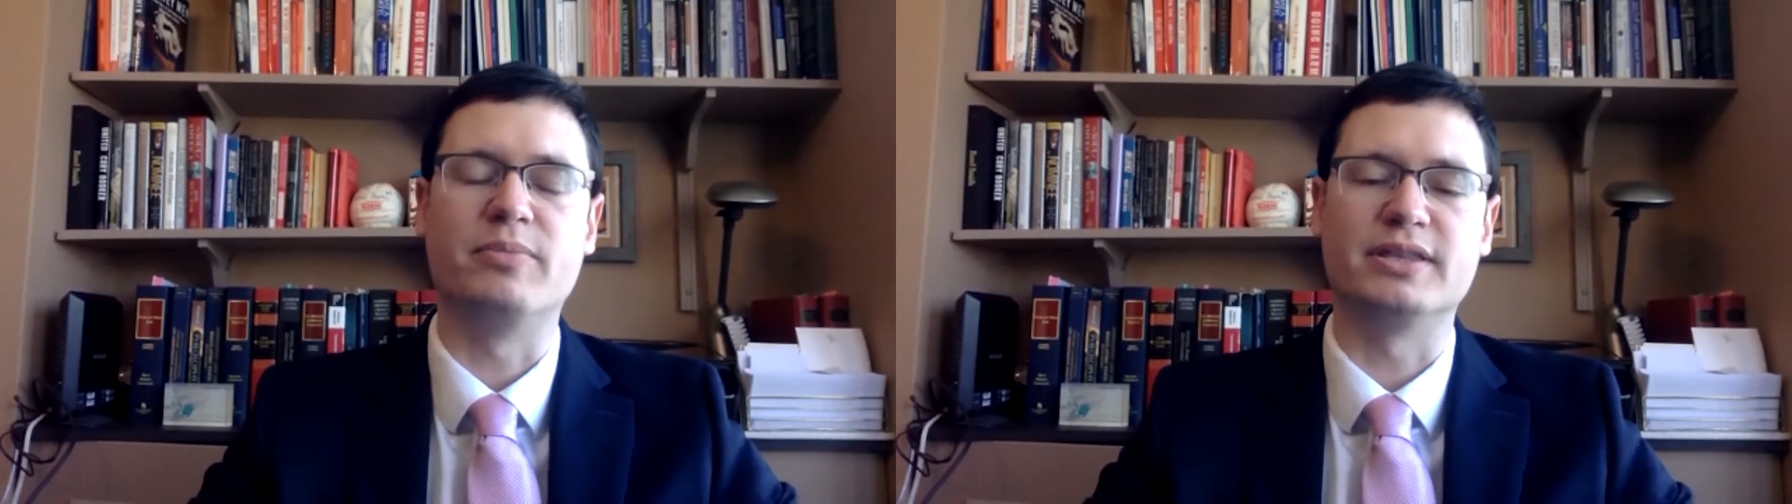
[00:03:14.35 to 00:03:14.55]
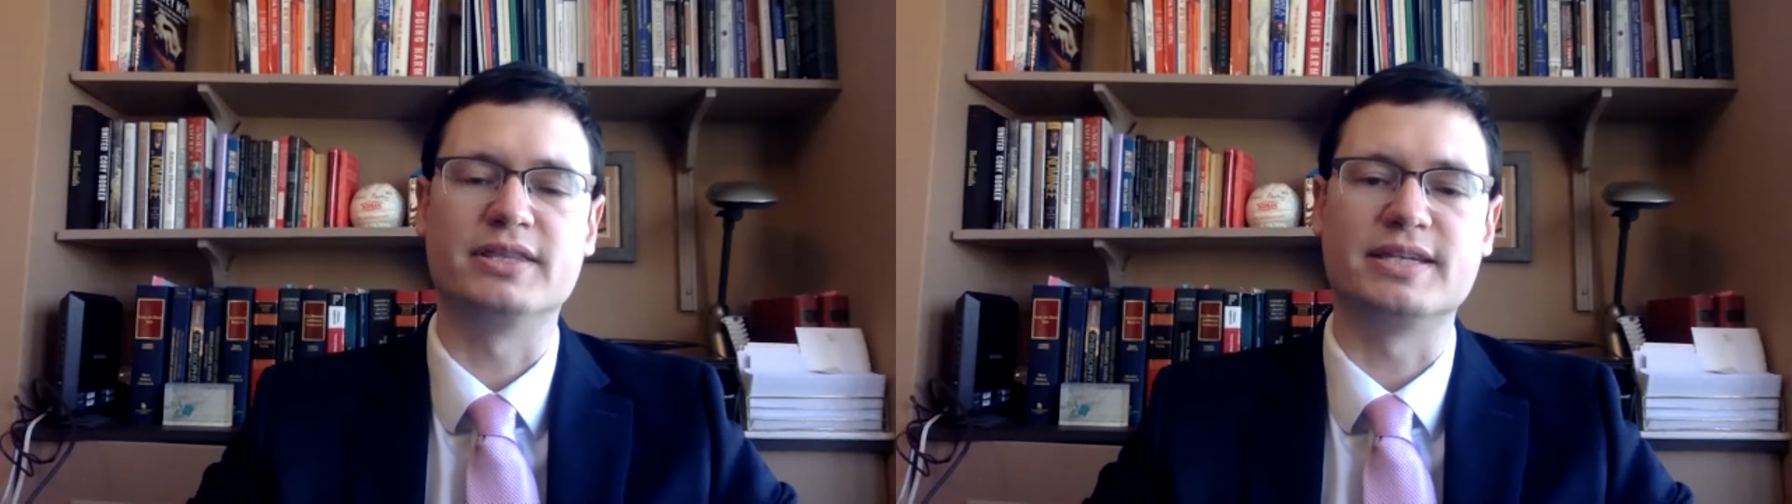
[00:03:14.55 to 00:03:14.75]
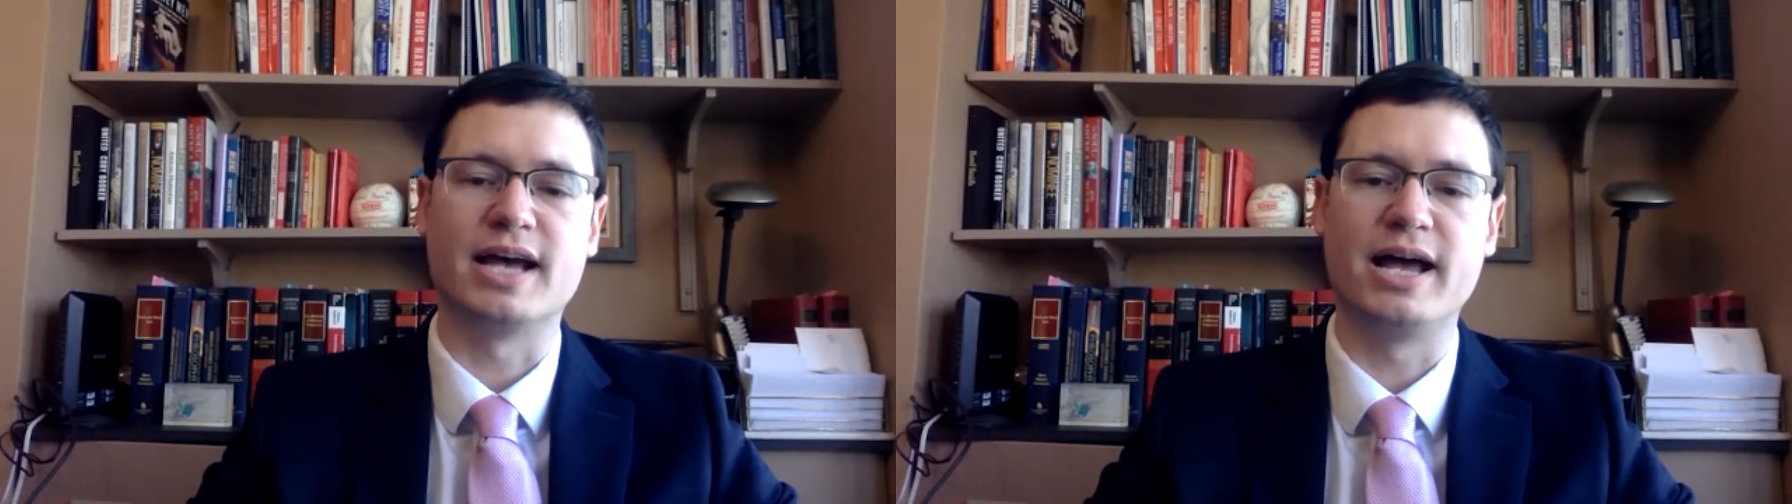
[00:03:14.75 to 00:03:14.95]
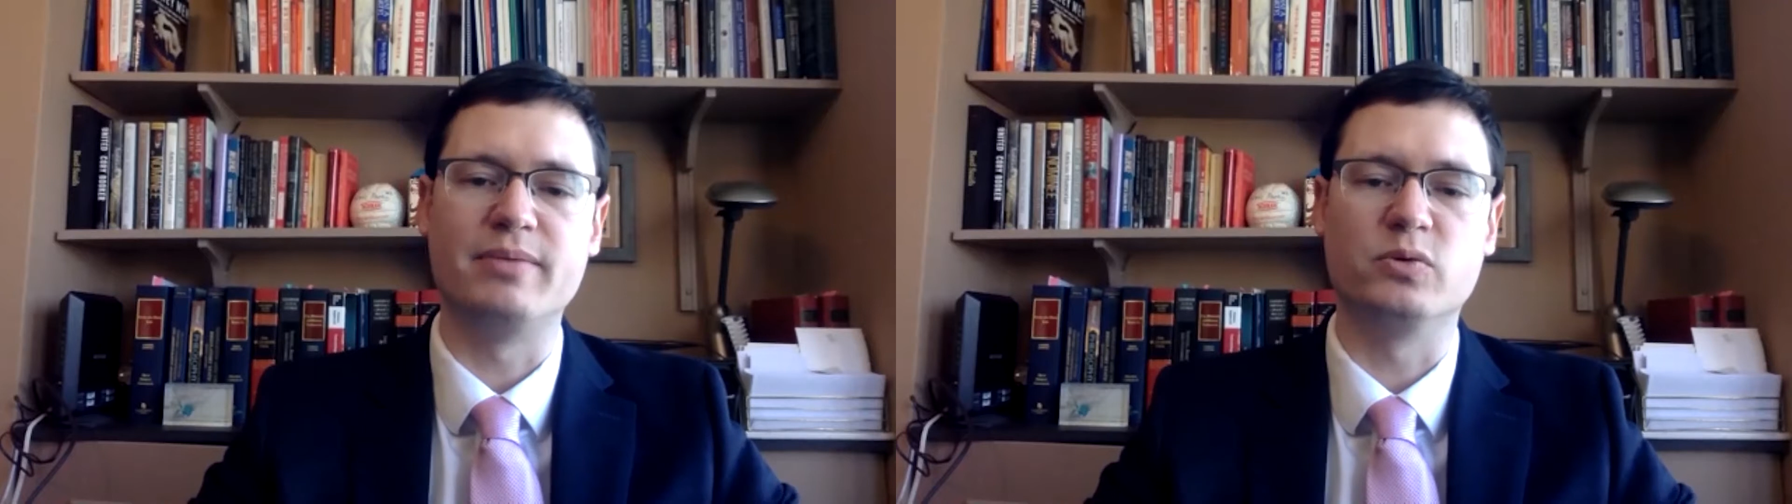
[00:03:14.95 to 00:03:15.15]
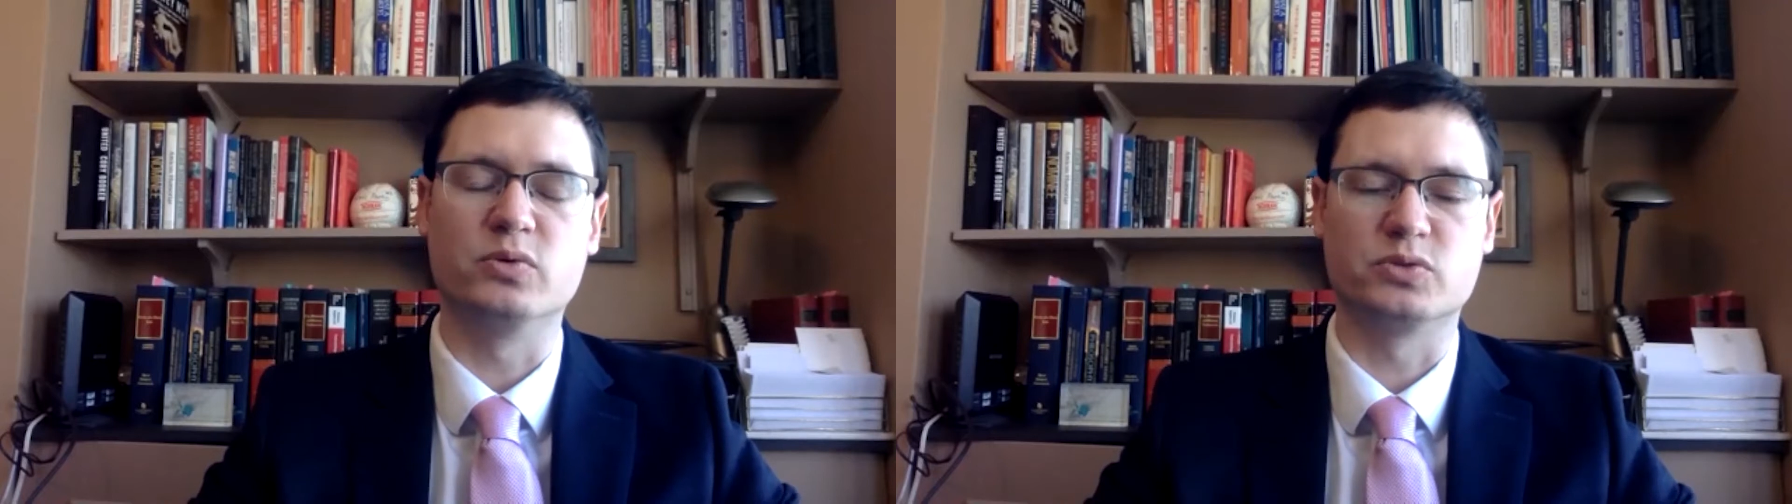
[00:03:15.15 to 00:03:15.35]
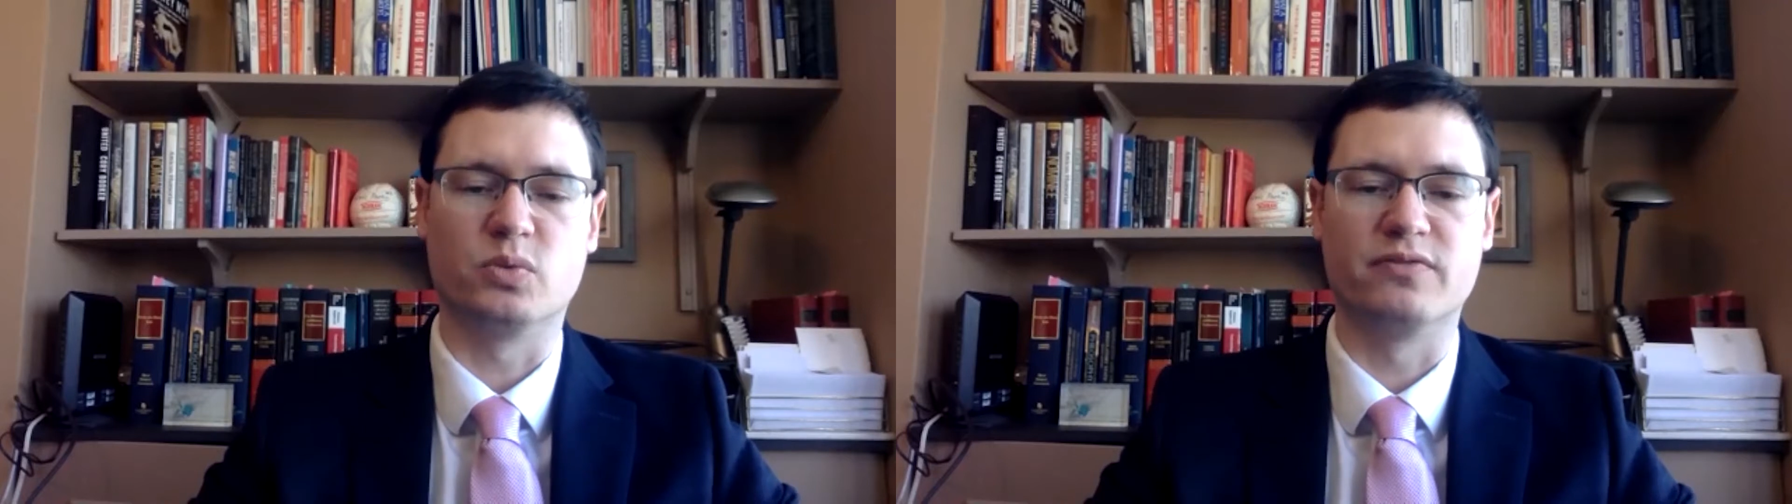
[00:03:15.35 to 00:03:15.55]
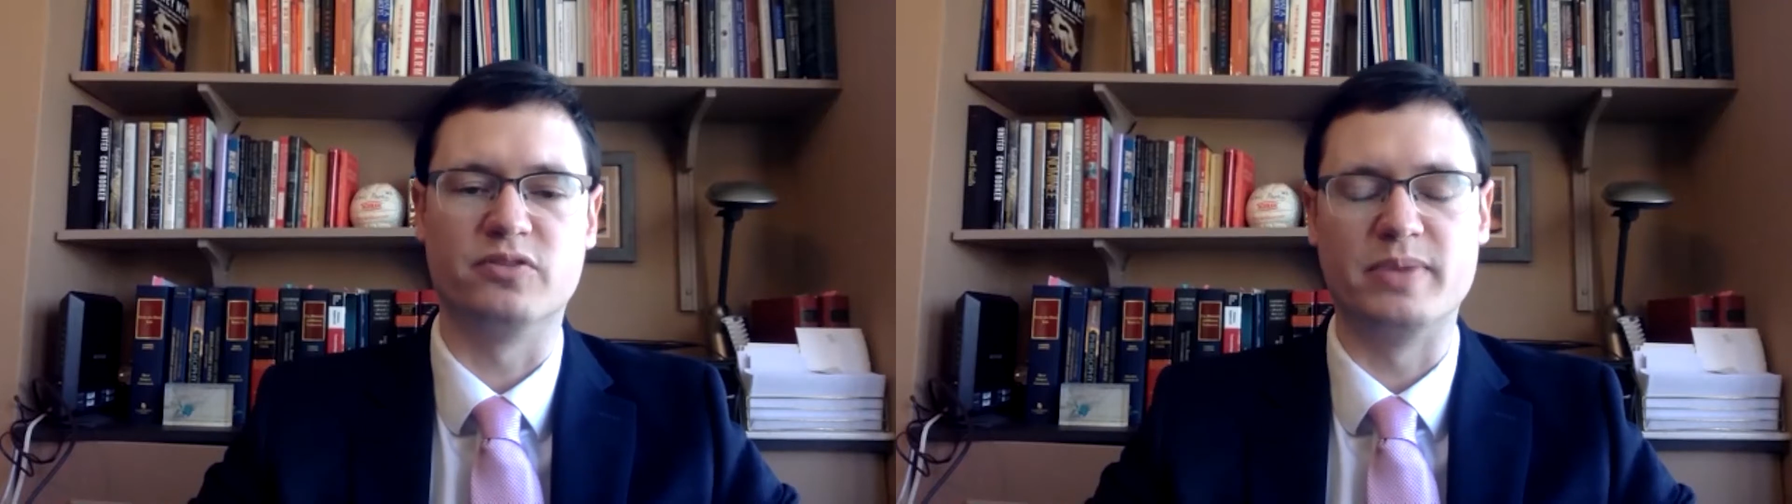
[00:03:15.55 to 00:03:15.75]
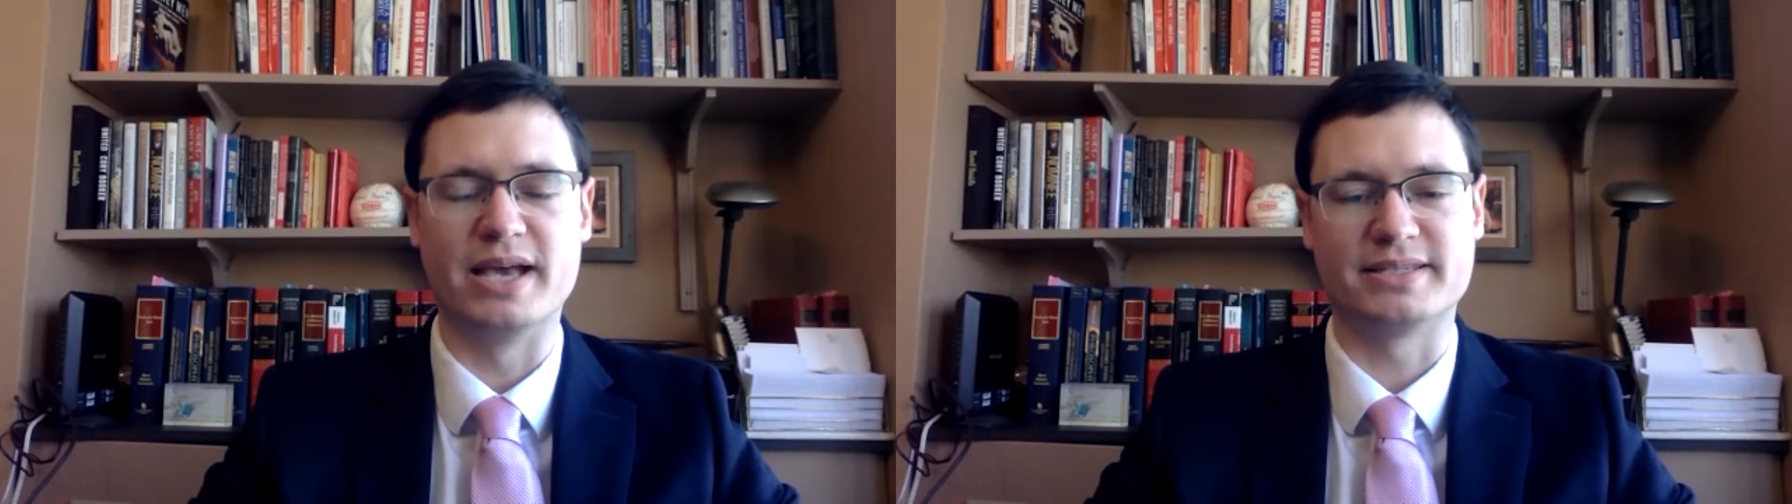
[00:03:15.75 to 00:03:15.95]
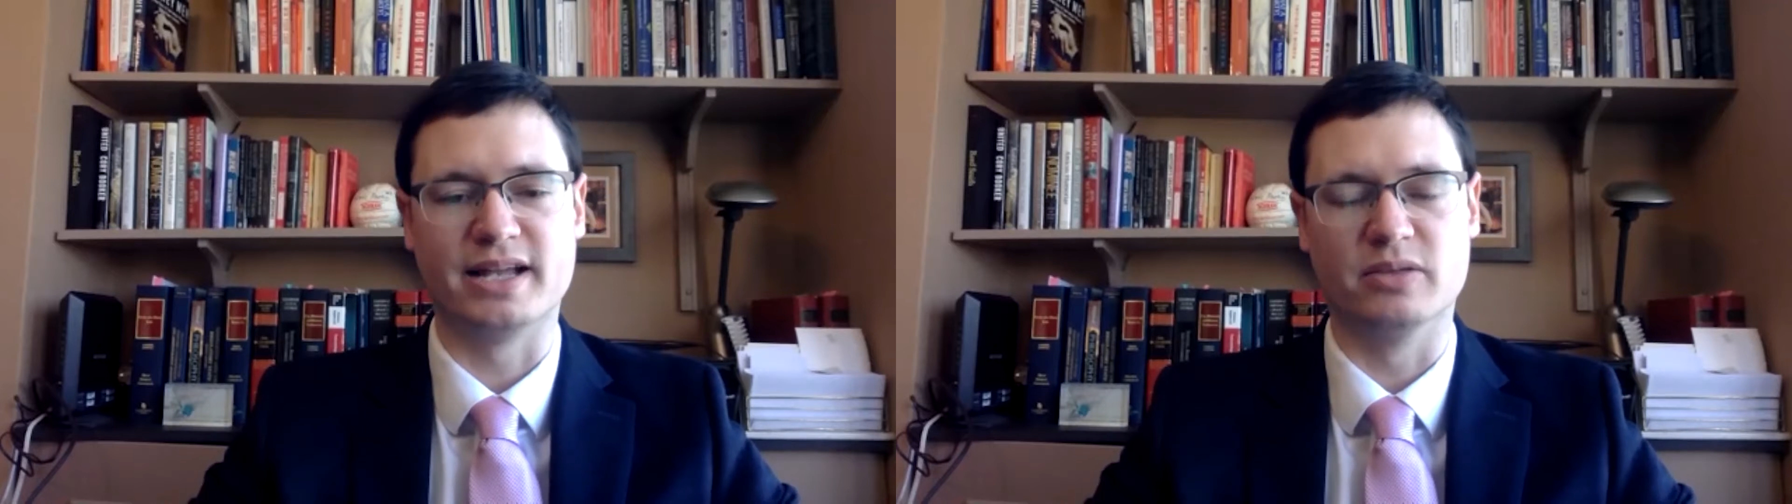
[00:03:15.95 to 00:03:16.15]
but at the time it was one of the best